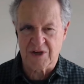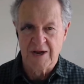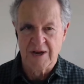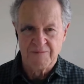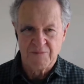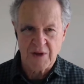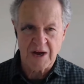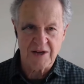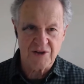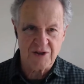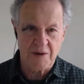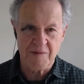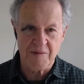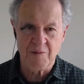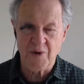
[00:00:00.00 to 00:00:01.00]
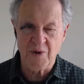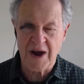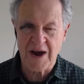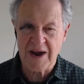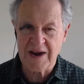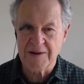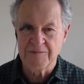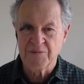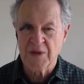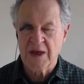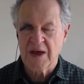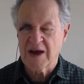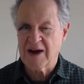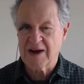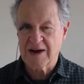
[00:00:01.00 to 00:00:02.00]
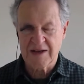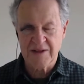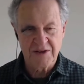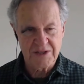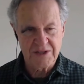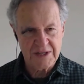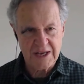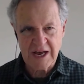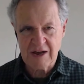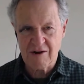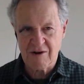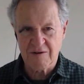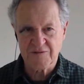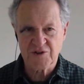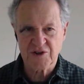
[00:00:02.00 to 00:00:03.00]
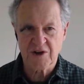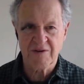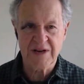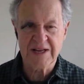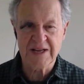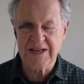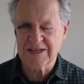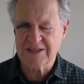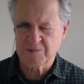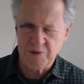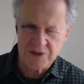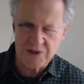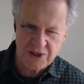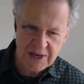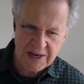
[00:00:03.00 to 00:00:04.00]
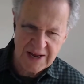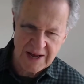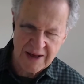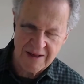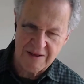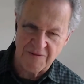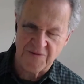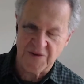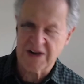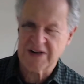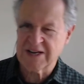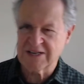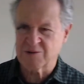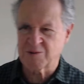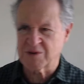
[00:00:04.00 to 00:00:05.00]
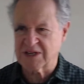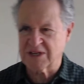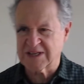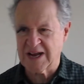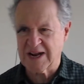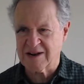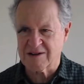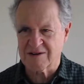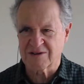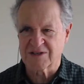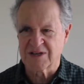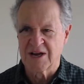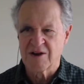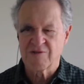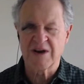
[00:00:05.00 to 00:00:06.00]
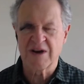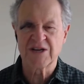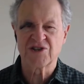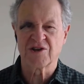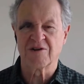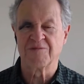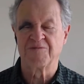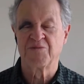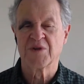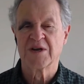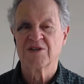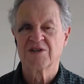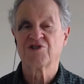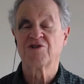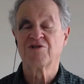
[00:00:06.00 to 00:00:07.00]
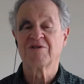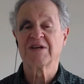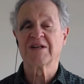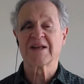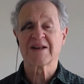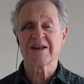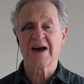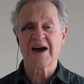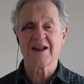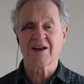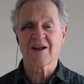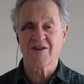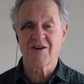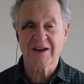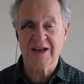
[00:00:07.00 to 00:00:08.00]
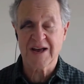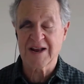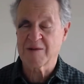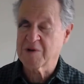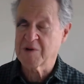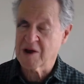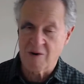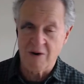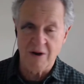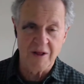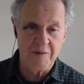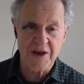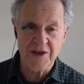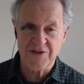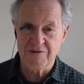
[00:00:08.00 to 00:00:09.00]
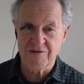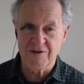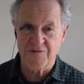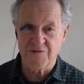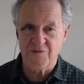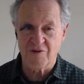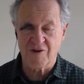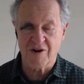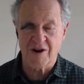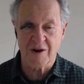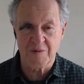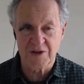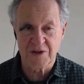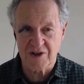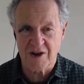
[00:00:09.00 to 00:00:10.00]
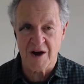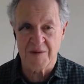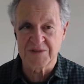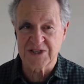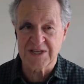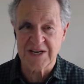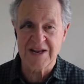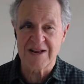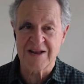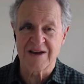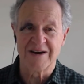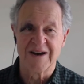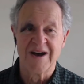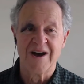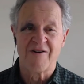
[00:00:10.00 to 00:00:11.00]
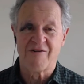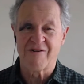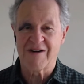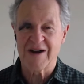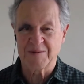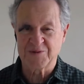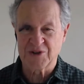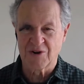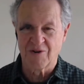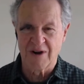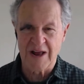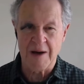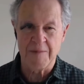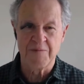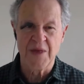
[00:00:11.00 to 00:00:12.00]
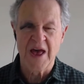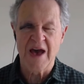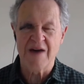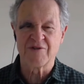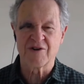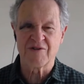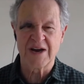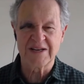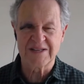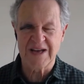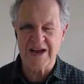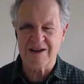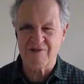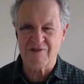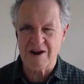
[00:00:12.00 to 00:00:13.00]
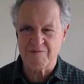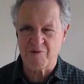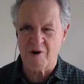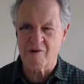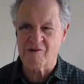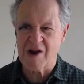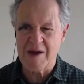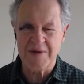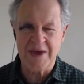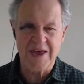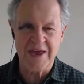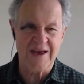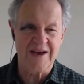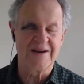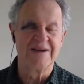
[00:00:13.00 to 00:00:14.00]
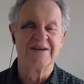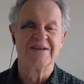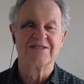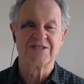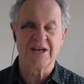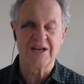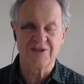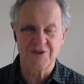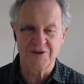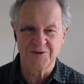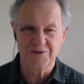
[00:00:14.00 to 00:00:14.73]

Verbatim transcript: O'Brien. This is the kickoff show, and he puts together the fundies with the technicals. Great show. Tune in at 9 o'clock, and we go all the way through to 4 o'clock with Tom Sr. who wraps it all up. Have a great day, great programming here. Stay tuned to